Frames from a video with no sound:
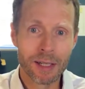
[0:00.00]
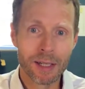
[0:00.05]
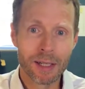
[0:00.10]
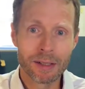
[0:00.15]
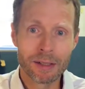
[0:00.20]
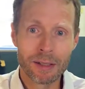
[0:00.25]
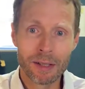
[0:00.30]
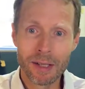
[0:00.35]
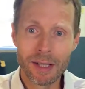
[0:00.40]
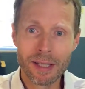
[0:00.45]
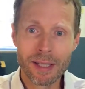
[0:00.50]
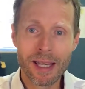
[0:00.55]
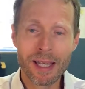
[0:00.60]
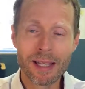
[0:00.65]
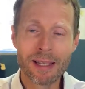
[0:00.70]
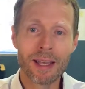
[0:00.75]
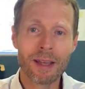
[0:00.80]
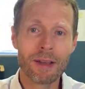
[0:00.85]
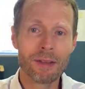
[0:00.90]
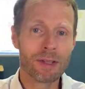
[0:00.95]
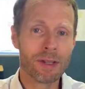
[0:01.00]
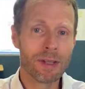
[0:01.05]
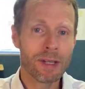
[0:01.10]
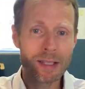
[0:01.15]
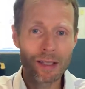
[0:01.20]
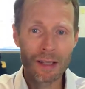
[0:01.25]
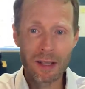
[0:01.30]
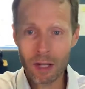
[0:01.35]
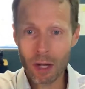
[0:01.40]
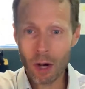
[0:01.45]
to the details. You need
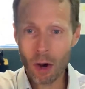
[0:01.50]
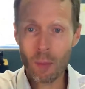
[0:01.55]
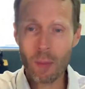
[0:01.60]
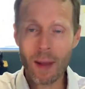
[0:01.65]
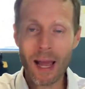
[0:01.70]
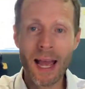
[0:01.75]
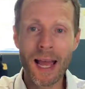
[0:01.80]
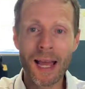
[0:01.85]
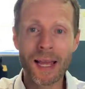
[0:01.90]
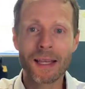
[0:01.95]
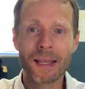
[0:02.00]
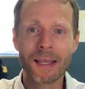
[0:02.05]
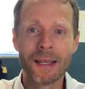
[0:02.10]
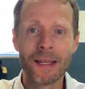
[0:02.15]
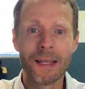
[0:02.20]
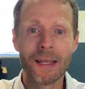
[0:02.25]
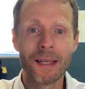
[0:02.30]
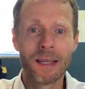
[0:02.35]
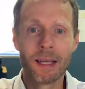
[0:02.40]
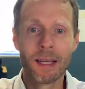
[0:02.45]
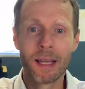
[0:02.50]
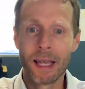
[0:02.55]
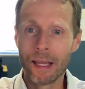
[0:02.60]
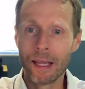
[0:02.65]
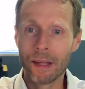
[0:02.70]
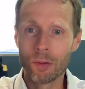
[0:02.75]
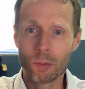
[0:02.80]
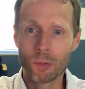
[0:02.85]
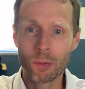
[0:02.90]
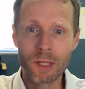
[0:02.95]
to go back
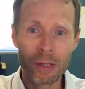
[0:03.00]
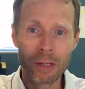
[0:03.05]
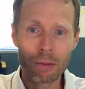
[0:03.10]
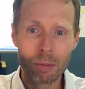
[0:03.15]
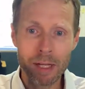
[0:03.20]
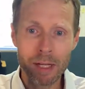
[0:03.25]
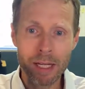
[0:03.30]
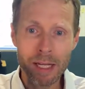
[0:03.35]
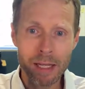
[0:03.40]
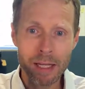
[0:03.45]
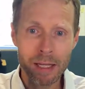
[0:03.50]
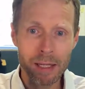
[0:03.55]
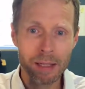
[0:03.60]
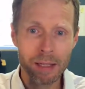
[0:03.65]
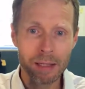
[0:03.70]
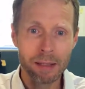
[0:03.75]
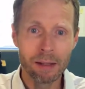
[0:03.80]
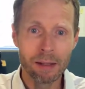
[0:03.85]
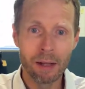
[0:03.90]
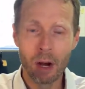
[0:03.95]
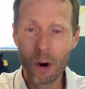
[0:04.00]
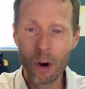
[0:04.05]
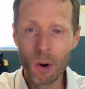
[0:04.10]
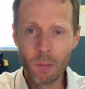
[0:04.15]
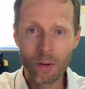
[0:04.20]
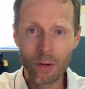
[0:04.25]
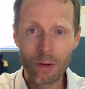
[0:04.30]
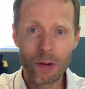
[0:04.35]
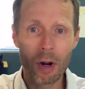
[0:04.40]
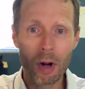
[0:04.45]
and reread
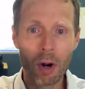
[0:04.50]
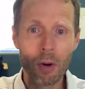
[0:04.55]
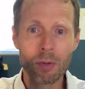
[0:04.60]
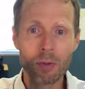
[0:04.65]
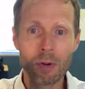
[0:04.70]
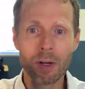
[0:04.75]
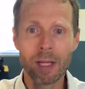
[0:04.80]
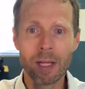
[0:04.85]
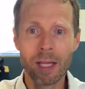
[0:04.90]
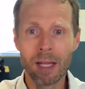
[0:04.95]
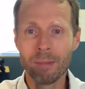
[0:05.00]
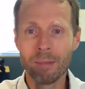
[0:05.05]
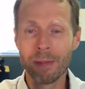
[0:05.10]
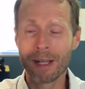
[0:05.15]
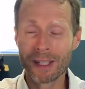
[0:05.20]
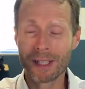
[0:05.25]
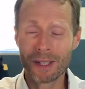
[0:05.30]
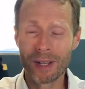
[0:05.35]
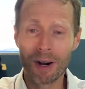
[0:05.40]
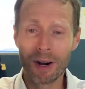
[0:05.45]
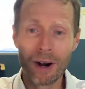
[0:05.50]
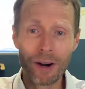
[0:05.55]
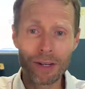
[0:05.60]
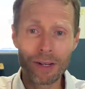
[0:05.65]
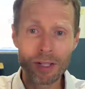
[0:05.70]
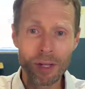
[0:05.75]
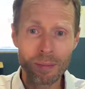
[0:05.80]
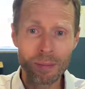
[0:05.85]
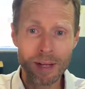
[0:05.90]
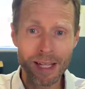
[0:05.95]
over and over again, because there are
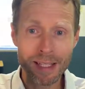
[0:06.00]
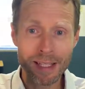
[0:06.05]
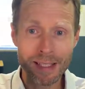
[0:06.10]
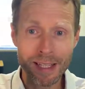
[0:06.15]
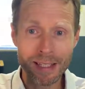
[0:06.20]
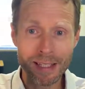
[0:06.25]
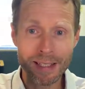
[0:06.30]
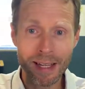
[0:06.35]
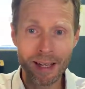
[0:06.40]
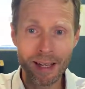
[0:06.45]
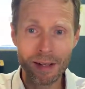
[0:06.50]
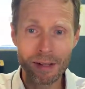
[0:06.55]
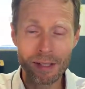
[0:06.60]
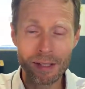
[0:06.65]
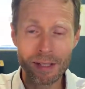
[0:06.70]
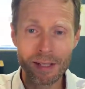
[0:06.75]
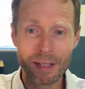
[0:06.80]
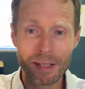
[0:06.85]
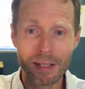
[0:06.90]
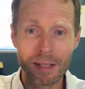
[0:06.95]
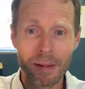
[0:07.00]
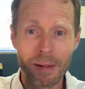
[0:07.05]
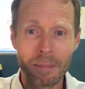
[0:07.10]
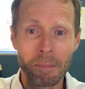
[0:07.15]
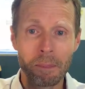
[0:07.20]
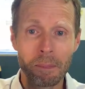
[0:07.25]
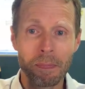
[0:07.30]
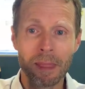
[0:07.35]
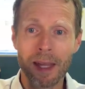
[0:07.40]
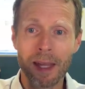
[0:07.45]
so many details
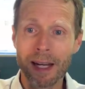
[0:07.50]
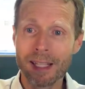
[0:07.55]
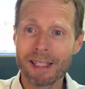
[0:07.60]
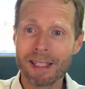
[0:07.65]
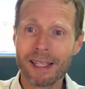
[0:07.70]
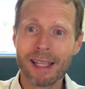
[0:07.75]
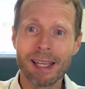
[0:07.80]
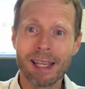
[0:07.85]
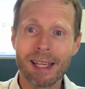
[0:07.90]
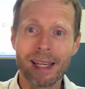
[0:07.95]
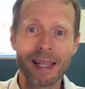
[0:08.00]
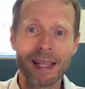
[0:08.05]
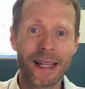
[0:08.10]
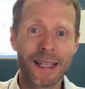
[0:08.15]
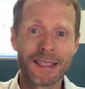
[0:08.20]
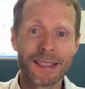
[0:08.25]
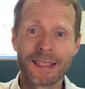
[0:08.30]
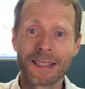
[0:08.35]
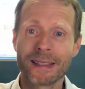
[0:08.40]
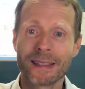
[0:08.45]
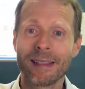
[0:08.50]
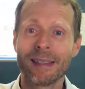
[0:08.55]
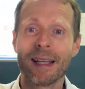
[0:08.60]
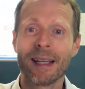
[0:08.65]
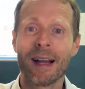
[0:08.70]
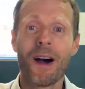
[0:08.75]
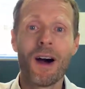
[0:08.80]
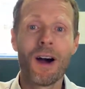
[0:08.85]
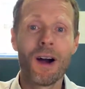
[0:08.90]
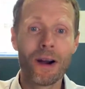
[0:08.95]
that it's
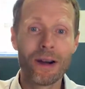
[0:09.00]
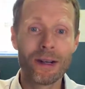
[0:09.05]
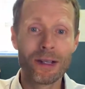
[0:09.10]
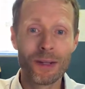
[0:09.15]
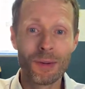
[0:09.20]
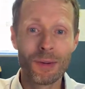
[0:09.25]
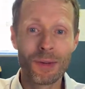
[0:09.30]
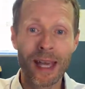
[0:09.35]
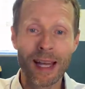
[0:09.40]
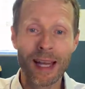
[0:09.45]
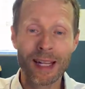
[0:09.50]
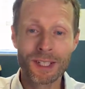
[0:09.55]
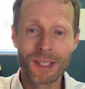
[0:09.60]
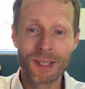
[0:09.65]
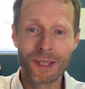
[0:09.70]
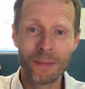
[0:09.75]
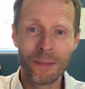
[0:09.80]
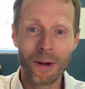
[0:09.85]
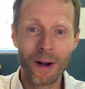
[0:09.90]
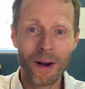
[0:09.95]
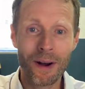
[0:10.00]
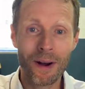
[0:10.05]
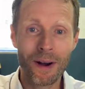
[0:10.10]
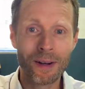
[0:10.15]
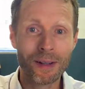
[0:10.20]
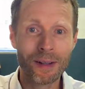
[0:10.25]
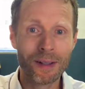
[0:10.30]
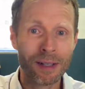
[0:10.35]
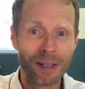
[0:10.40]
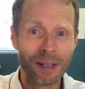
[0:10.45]
hard to catch them
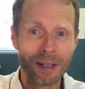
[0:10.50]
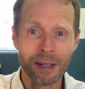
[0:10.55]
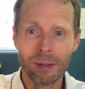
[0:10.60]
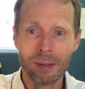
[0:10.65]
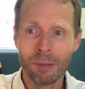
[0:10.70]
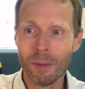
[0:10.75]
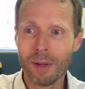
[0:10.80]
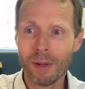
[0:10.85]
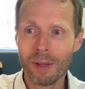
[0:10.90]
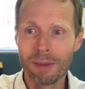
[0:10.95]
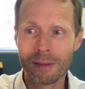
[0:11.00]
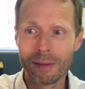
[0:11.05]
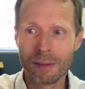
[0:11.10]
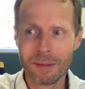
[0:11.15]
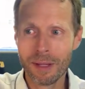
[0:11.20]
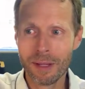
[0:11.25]
all with,